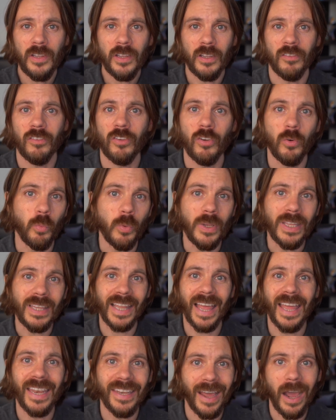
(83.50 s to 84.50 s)
And so we
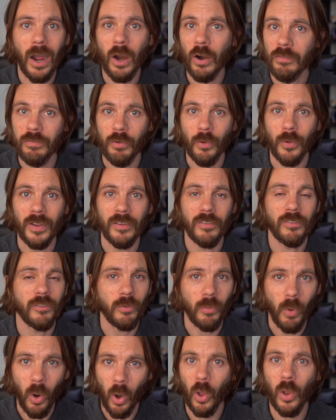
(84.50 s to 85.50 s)
lend our voice
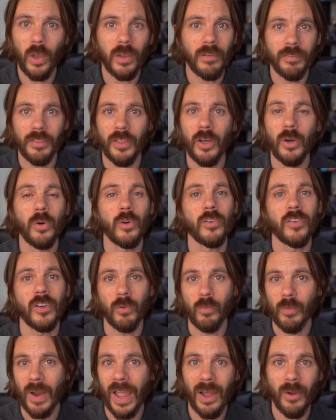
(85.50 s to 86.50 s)
to all of those
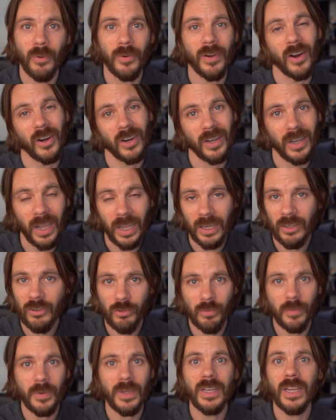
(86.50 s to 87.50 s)
around our
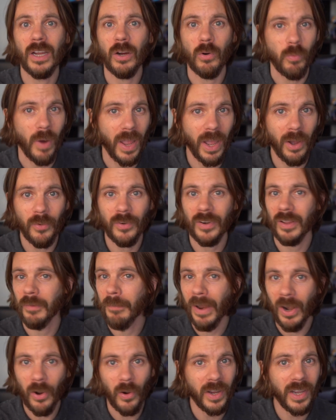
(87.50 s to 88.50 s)
country, around
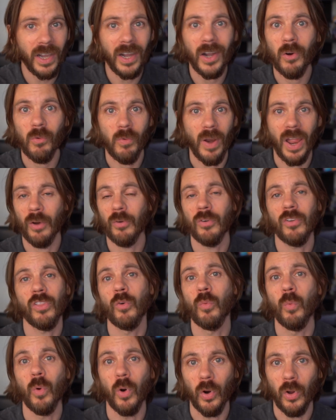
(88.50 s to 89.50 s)
America, around
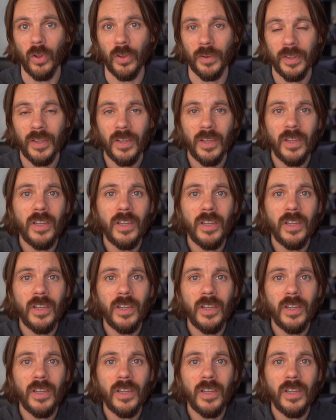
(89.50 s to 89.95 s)
the world,